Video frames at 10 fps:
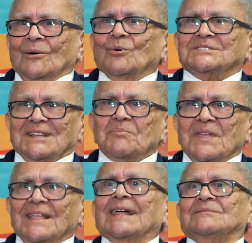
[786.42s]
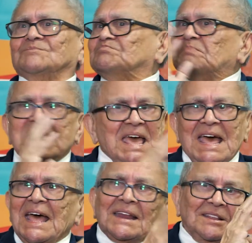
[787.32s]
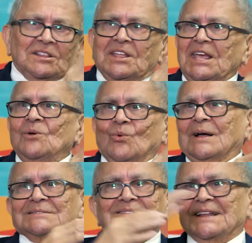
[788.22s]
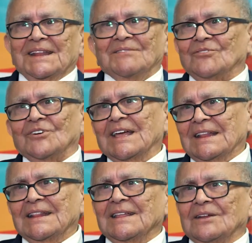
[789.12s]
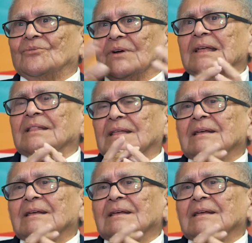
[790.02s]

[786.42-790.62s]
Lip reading: was something that began in day one and never ended, right?